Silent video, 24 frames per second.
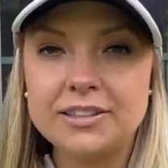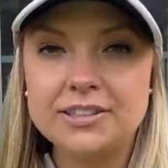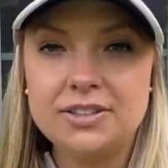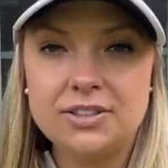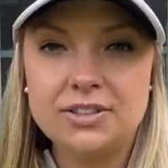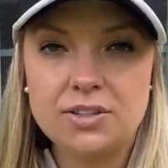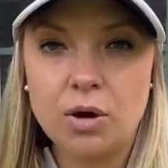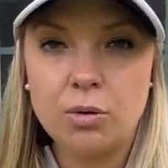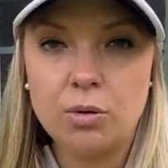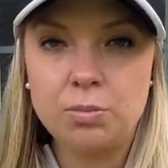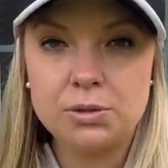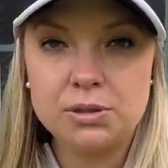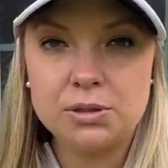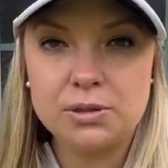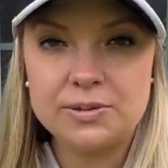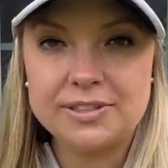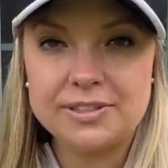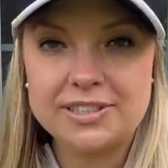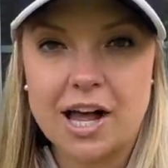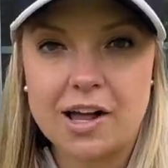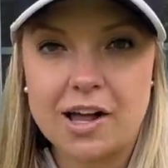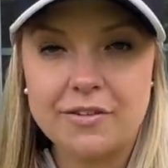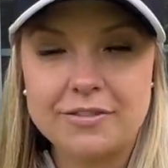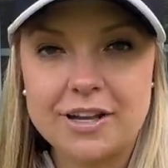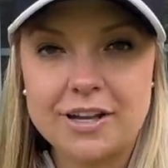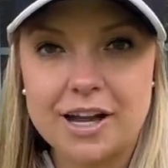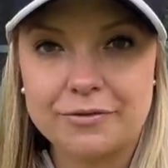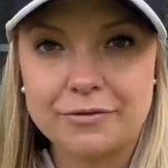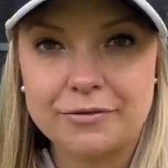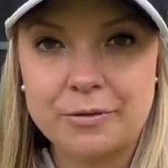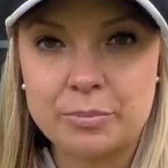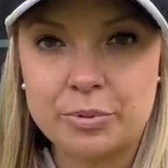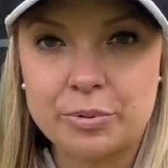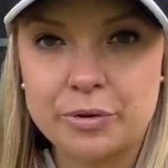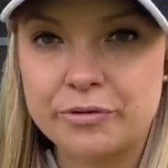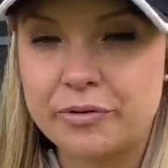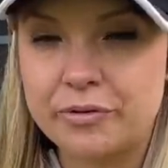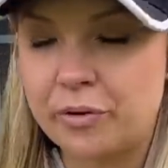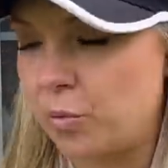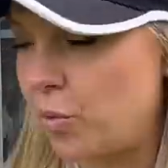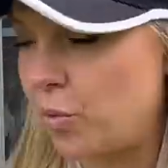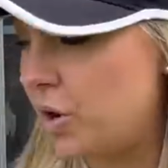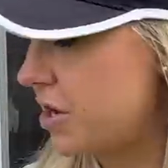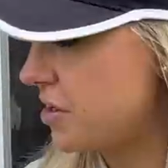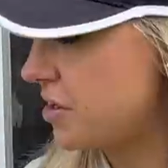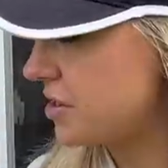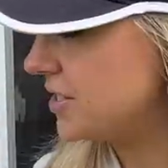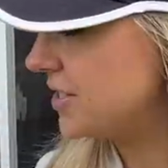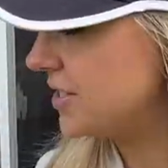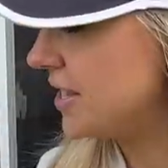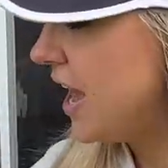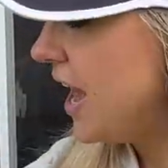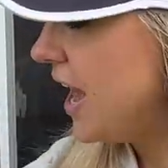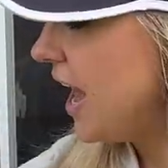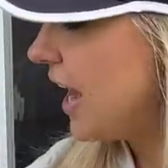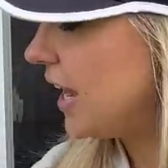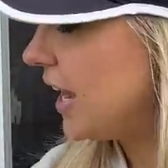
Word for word: So Blue Salvia from Proven Winners.